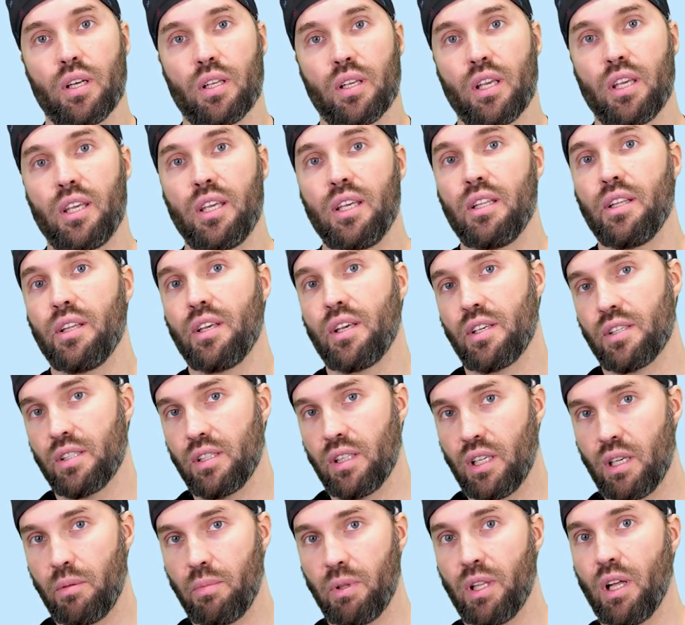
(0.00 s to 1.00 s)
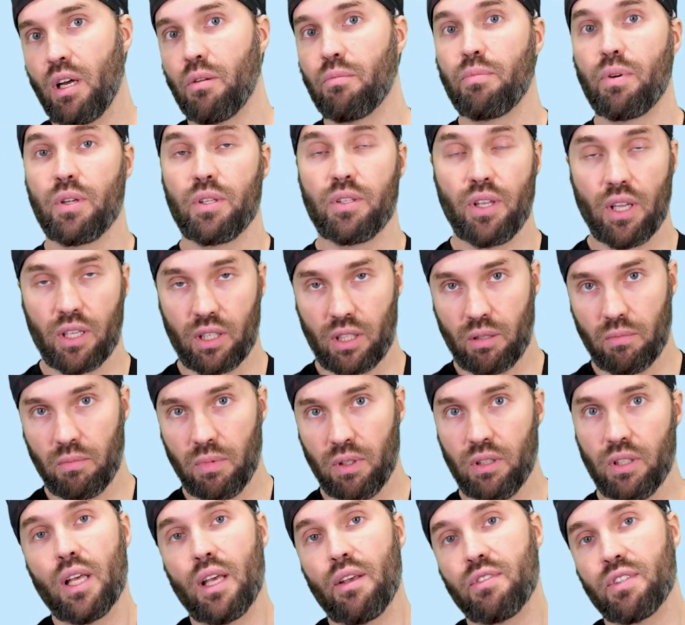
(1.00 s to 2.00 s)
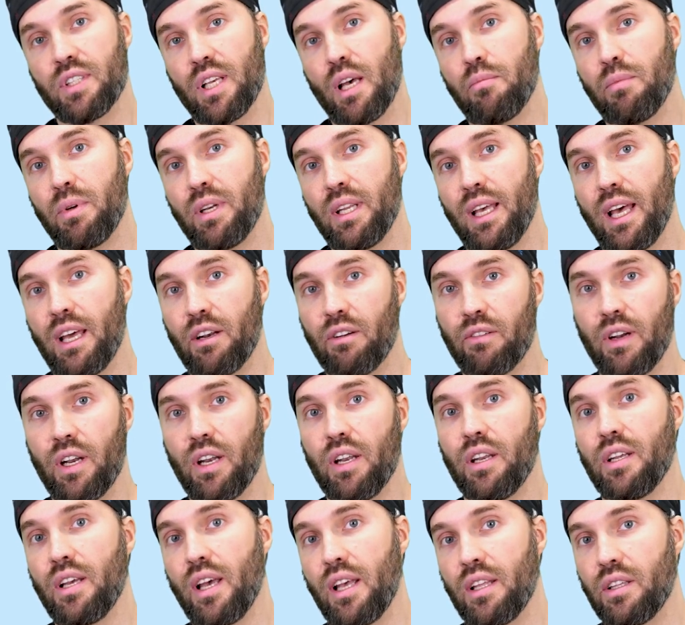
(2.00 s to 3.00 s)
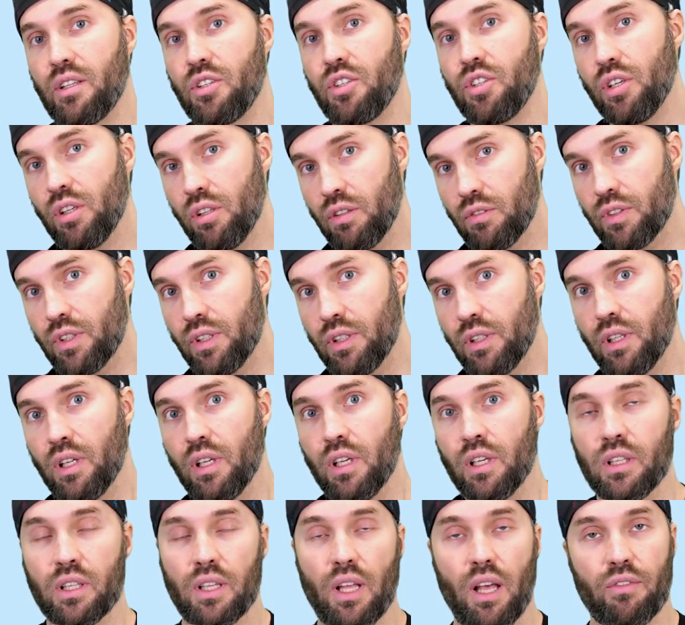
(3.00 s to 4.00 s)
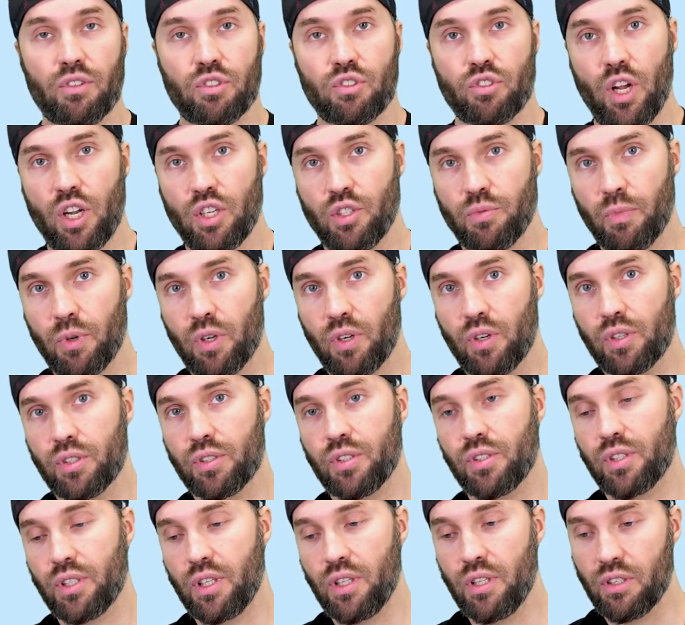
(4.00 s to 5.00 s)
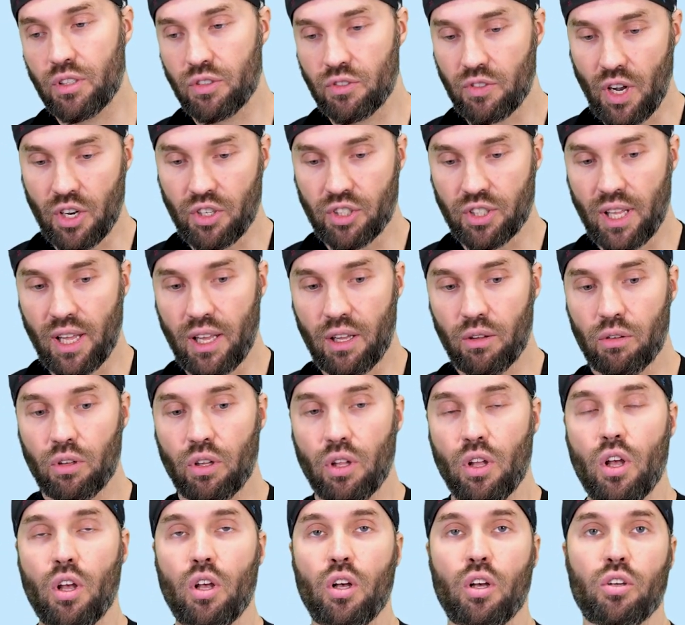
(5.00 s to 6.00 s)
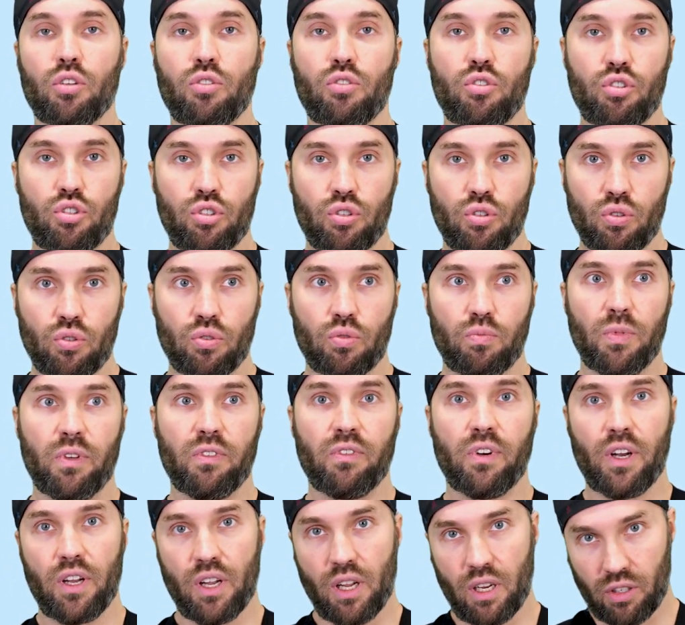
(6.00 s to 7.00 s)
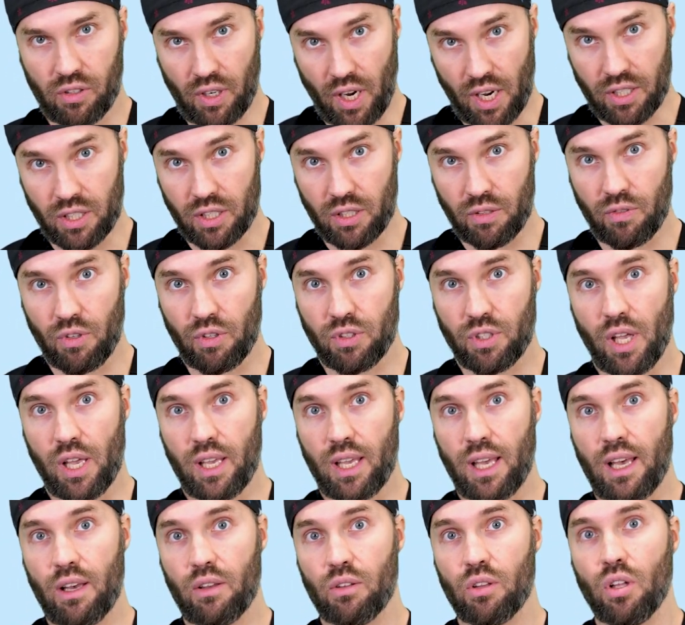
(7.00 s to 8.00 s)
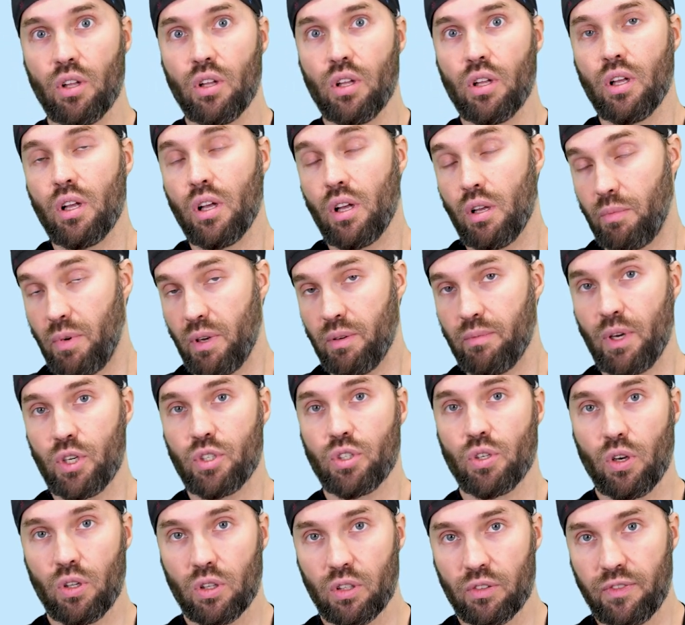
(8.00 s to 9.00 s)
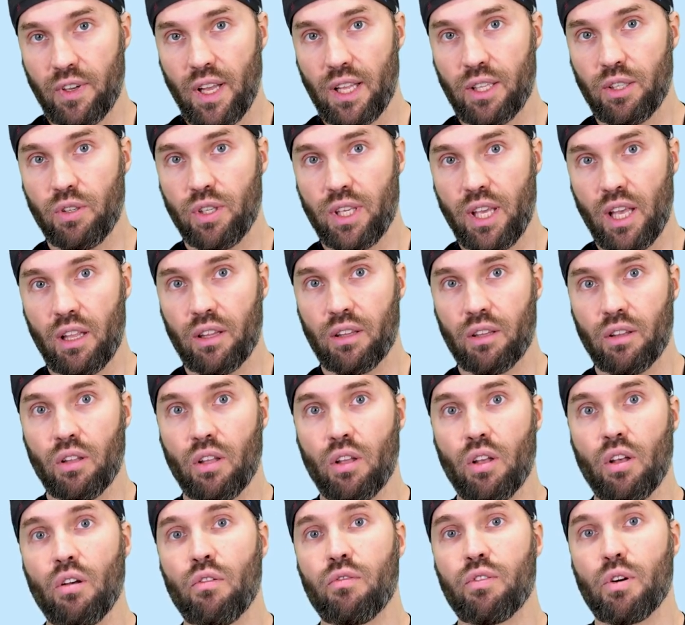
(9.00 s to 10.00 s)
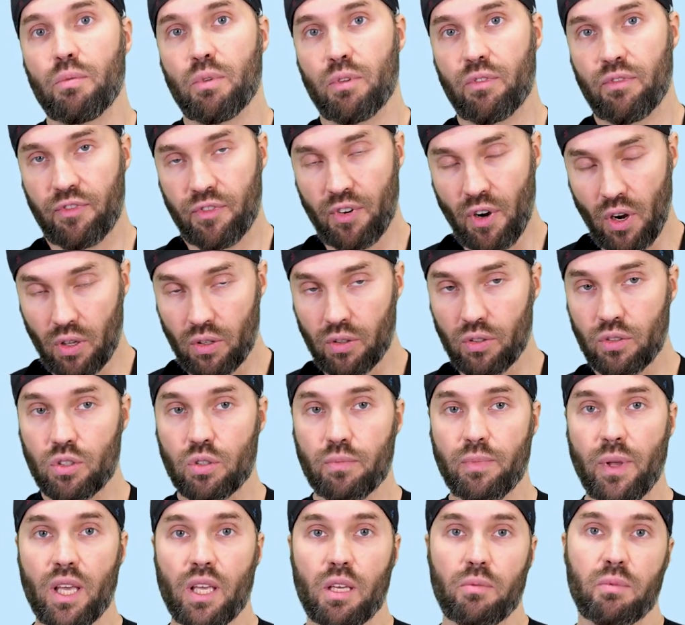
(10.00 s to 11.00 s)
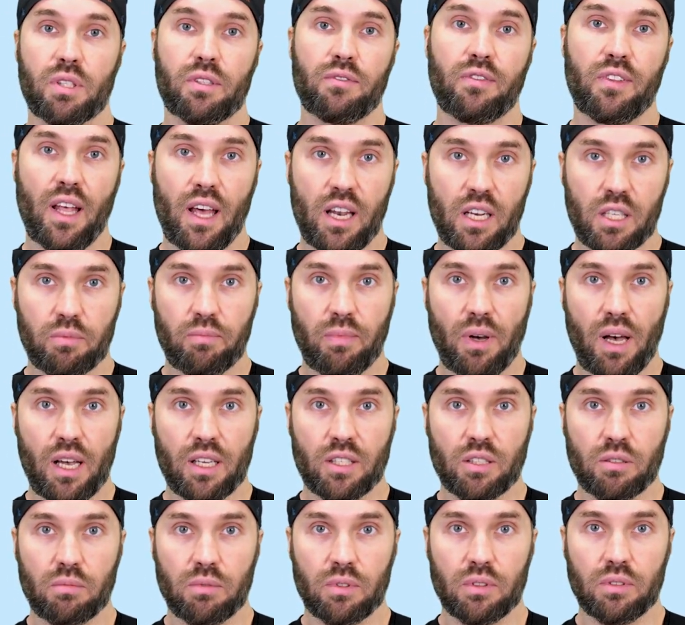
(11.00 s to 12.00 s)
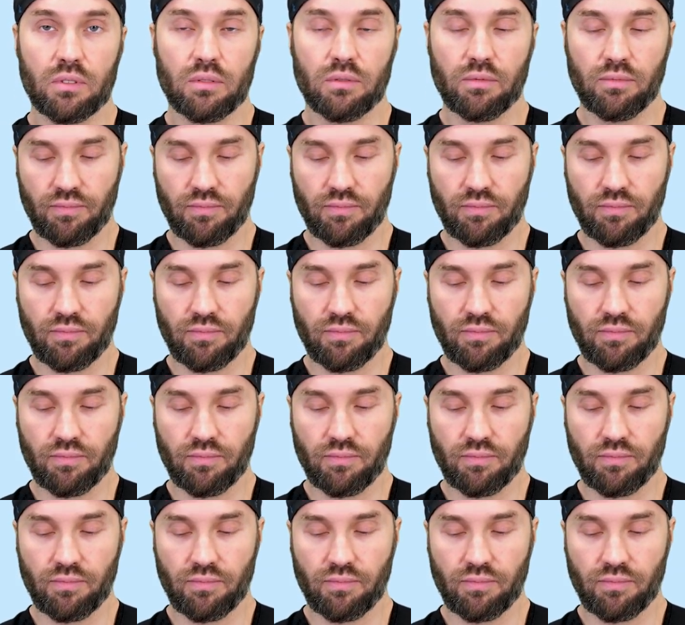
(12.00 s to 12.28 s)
healing is a little bit unpredictable. If somebody had already had children, they have stretch marks, the skin is stretched out, you should be very aggressive. You take out pretty much all the fat you can from the front to make them as flat as possible.